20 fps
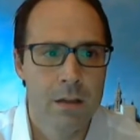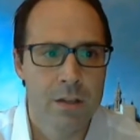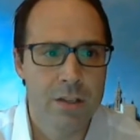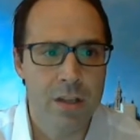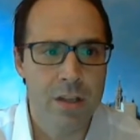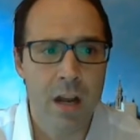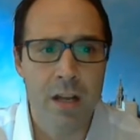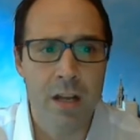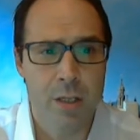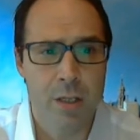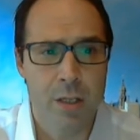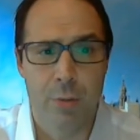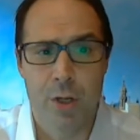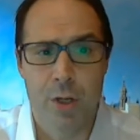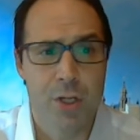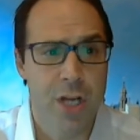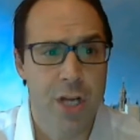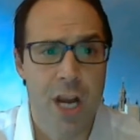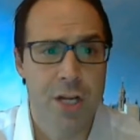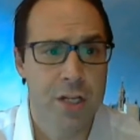Sterling's
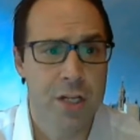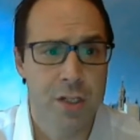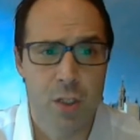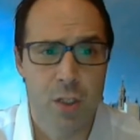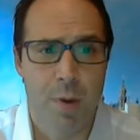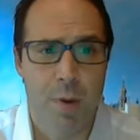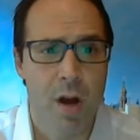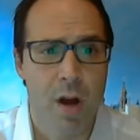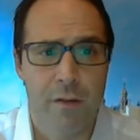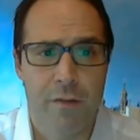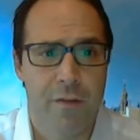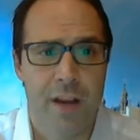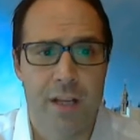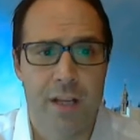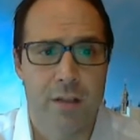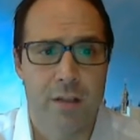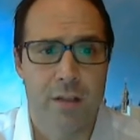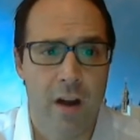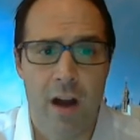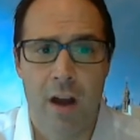depreciation has sparked
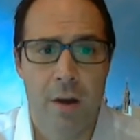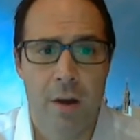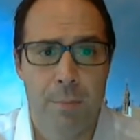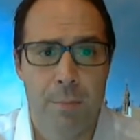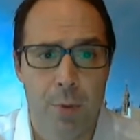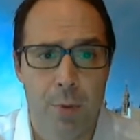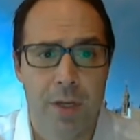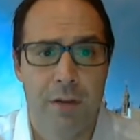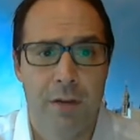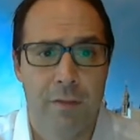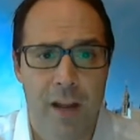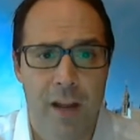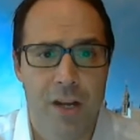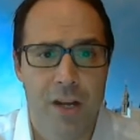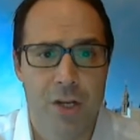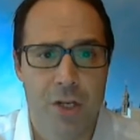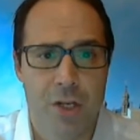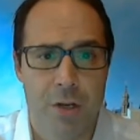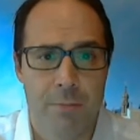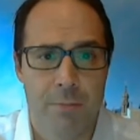fears of high import
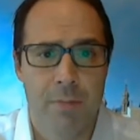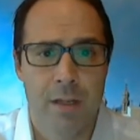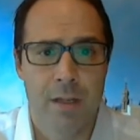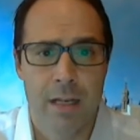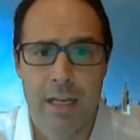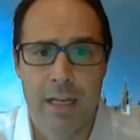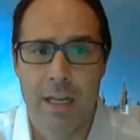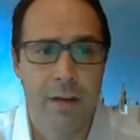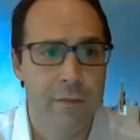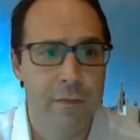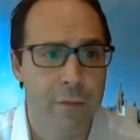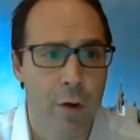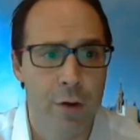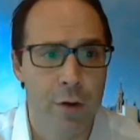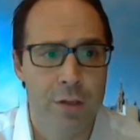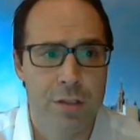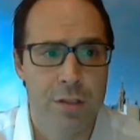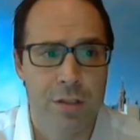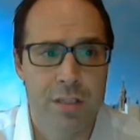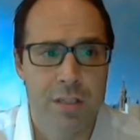inflation, leading
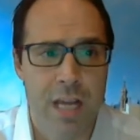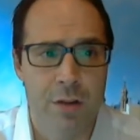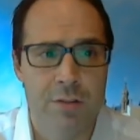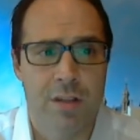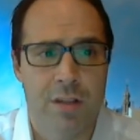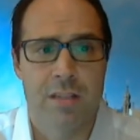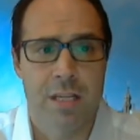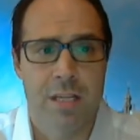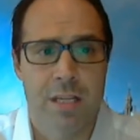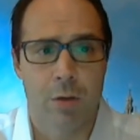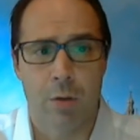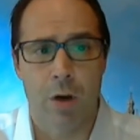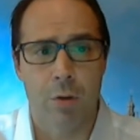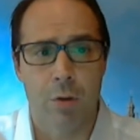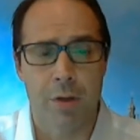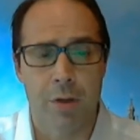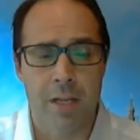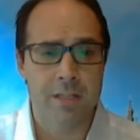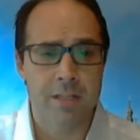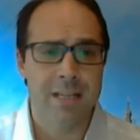foreigners to downsize gilt
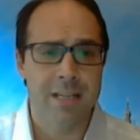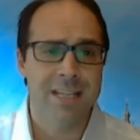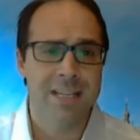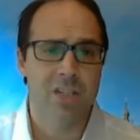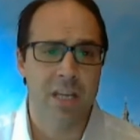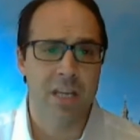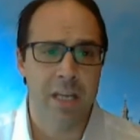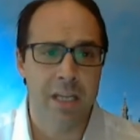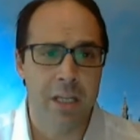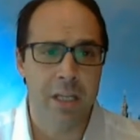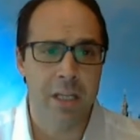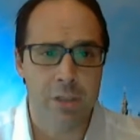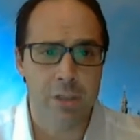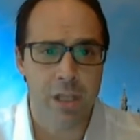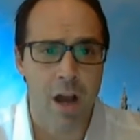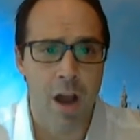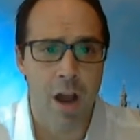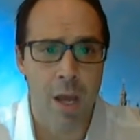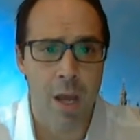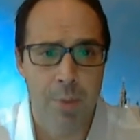holdings, sending yields
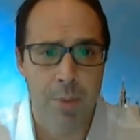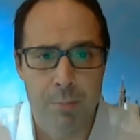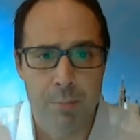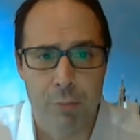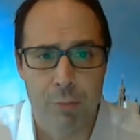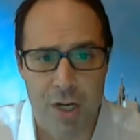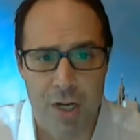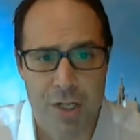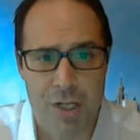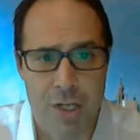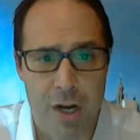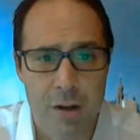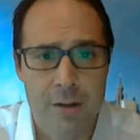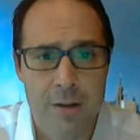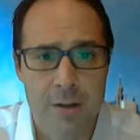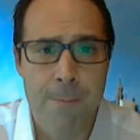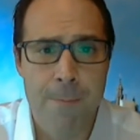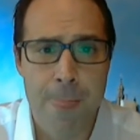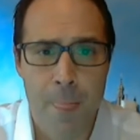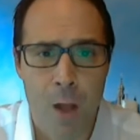higher and putting pressure
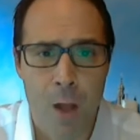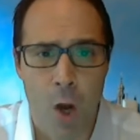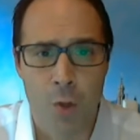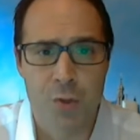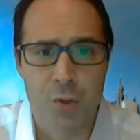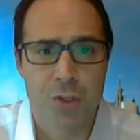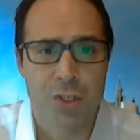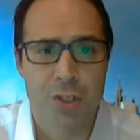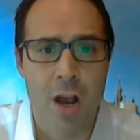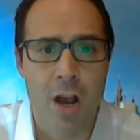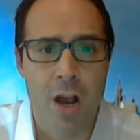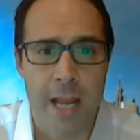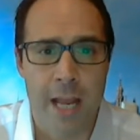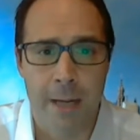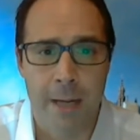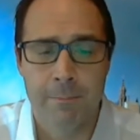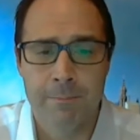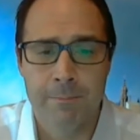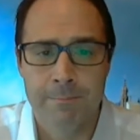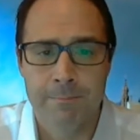on
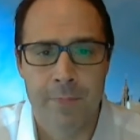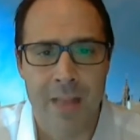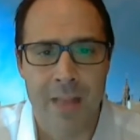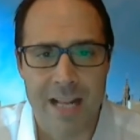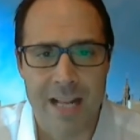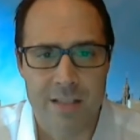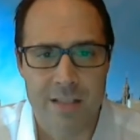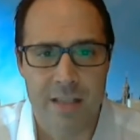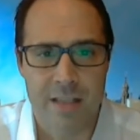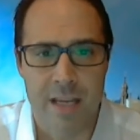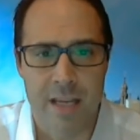sterling. That's